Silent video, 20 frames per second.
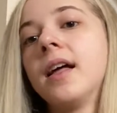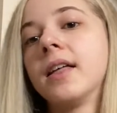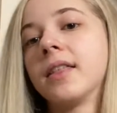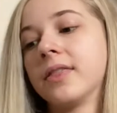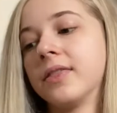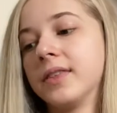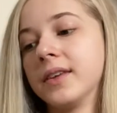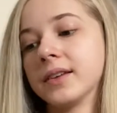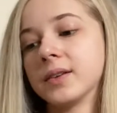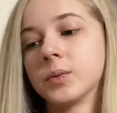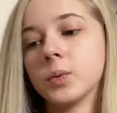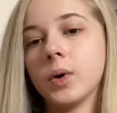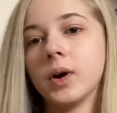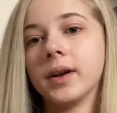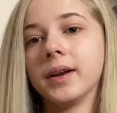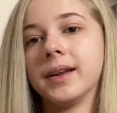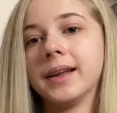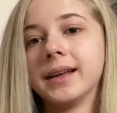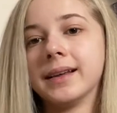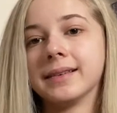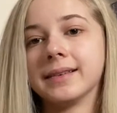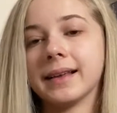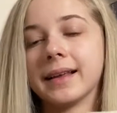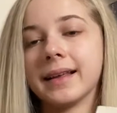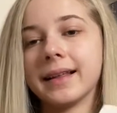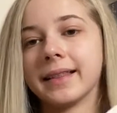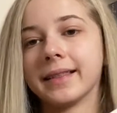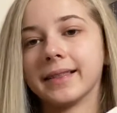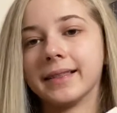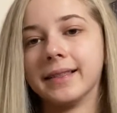this one is
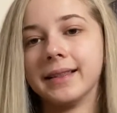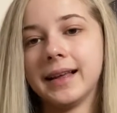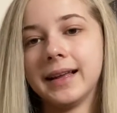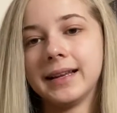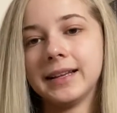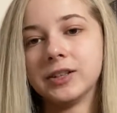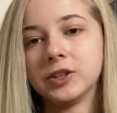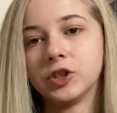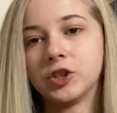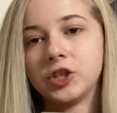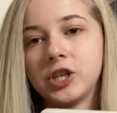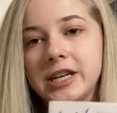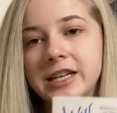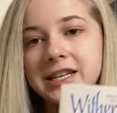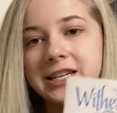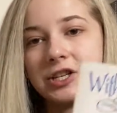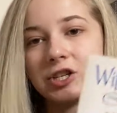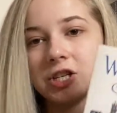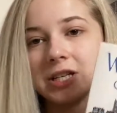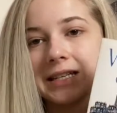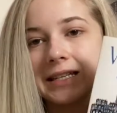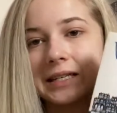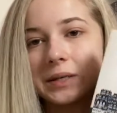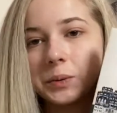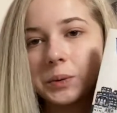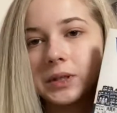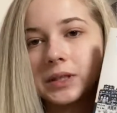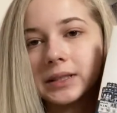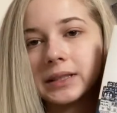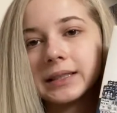a little cheaty
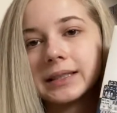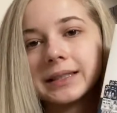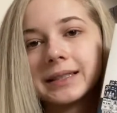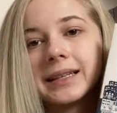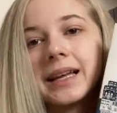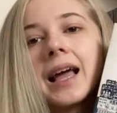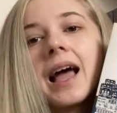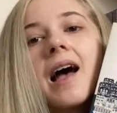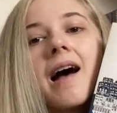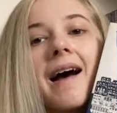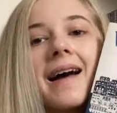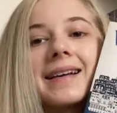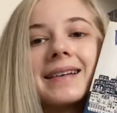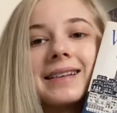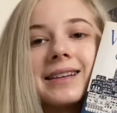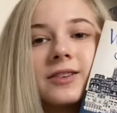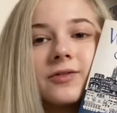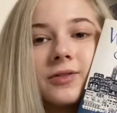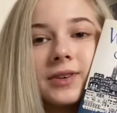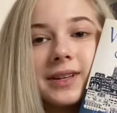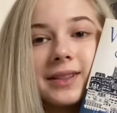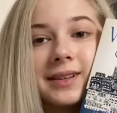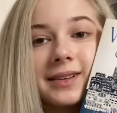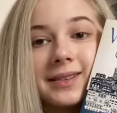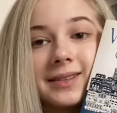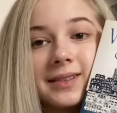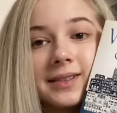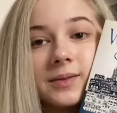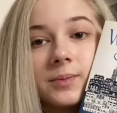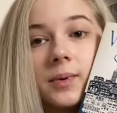one. I didn't read
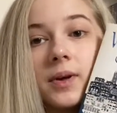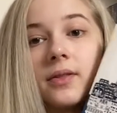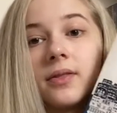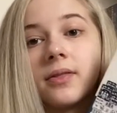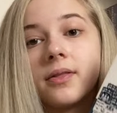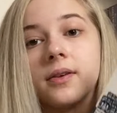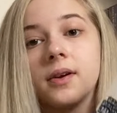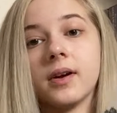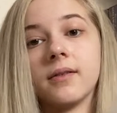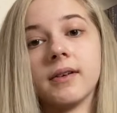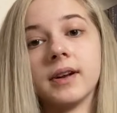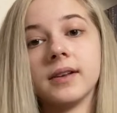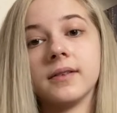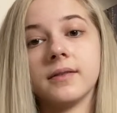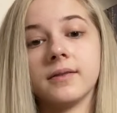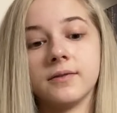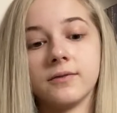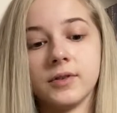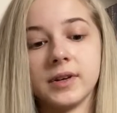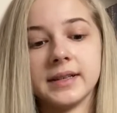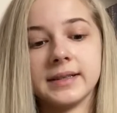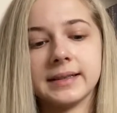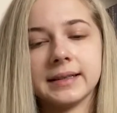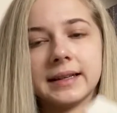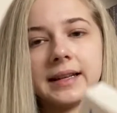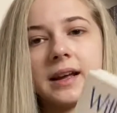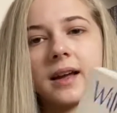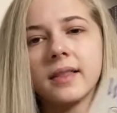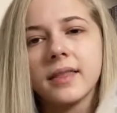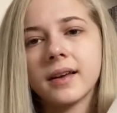this month. I read it
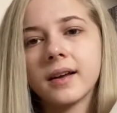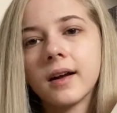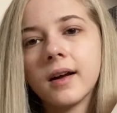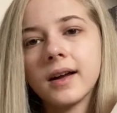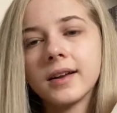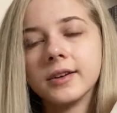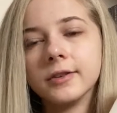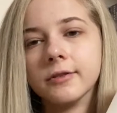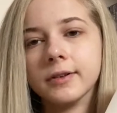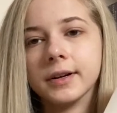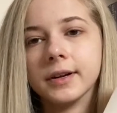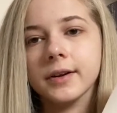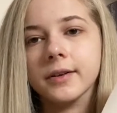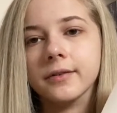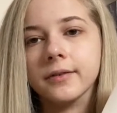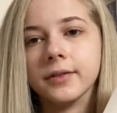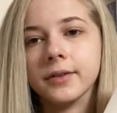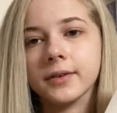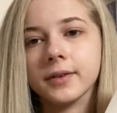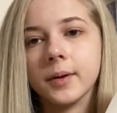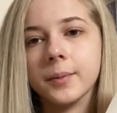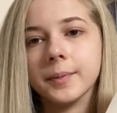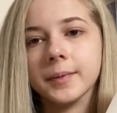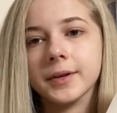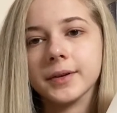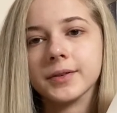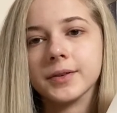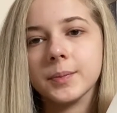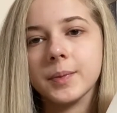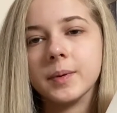recently. I think I actually read it over the summer,
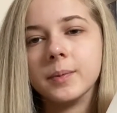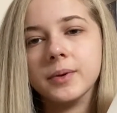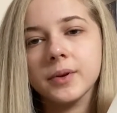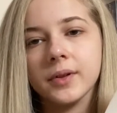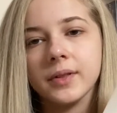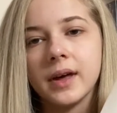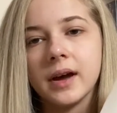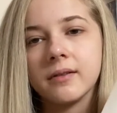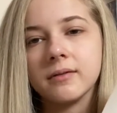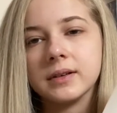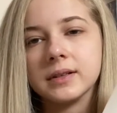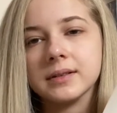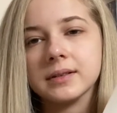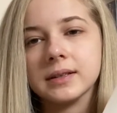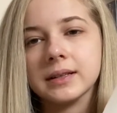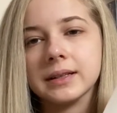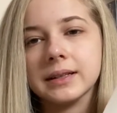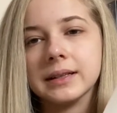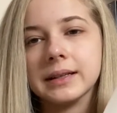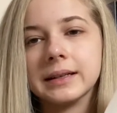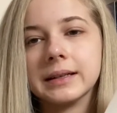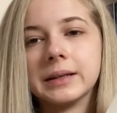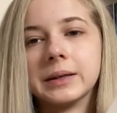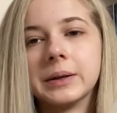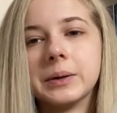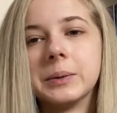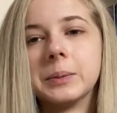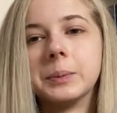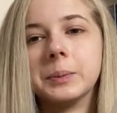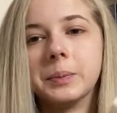so maybe not that recently,
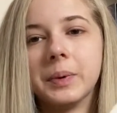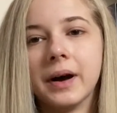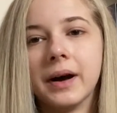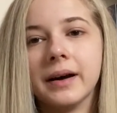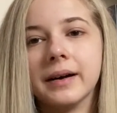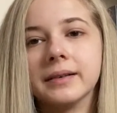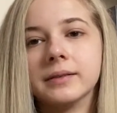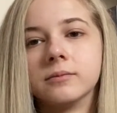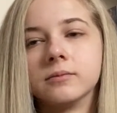but